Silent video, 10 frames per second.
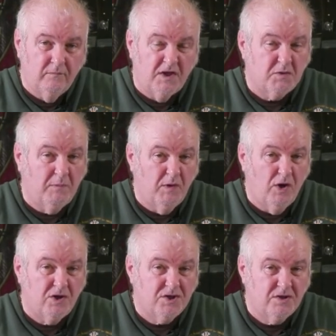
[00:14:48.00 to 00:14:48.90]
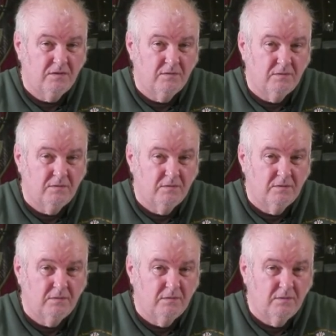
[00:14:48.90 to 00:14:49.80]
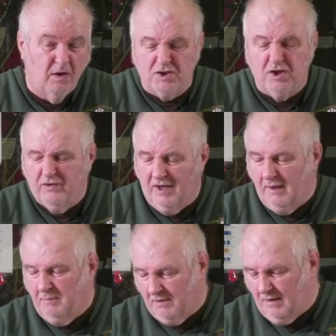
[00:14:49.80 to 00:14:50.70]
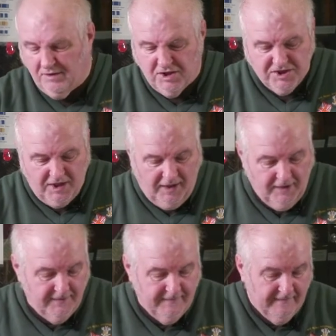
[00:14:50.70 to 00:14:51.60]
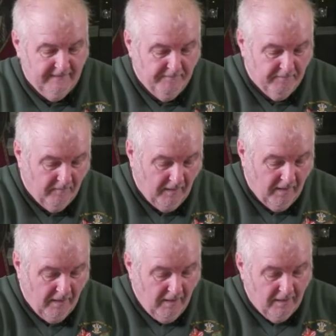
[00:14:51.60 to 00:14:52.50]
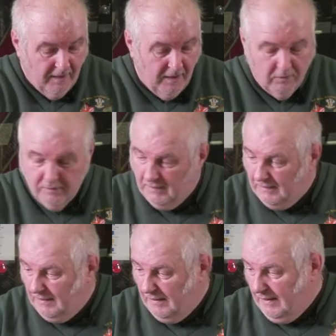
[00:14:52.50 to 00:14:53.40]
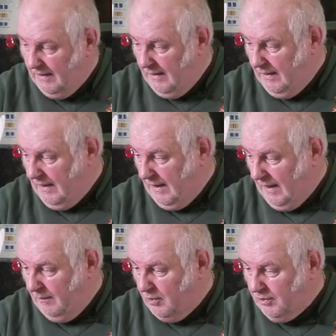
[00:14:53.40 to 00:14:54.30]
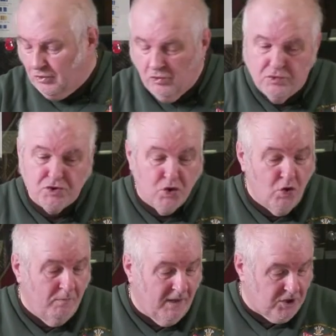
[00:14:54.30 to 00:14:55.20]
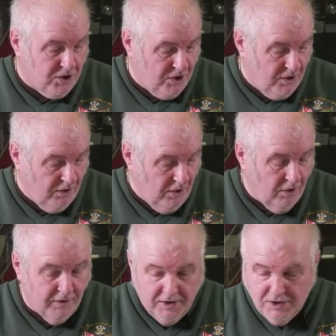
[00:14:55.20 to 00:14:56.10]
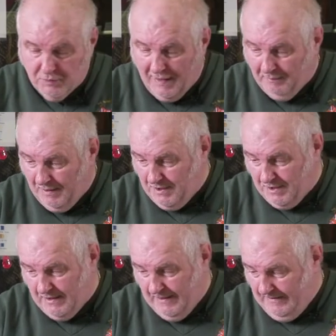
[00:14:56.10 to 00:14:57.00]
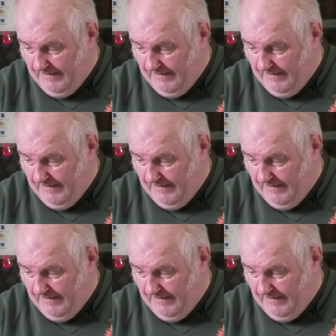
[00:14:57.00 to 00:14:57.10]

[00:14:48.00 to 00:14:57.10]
That's what we lost. No, it's not really, but I just said that. Now, I'm not going to do too much on these weapons.